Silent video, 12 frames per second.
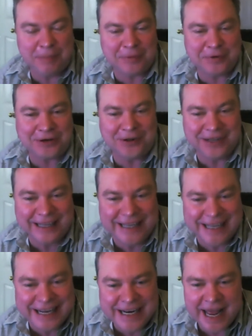call
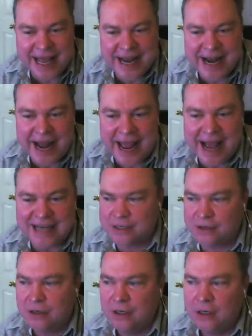in and
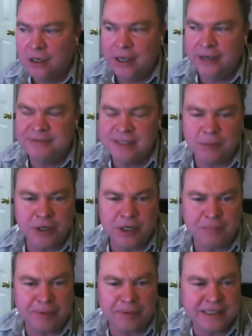ask if someone
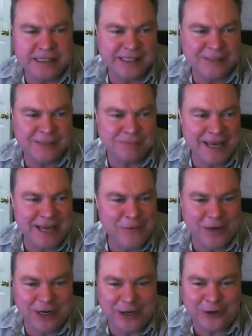could please explain
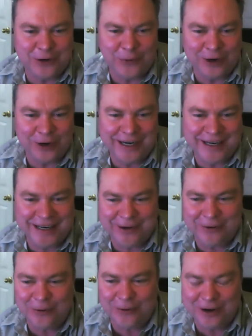what Corey
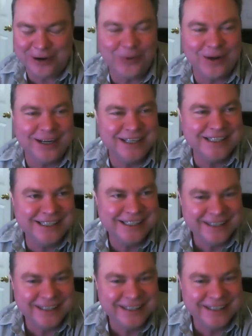Corn was.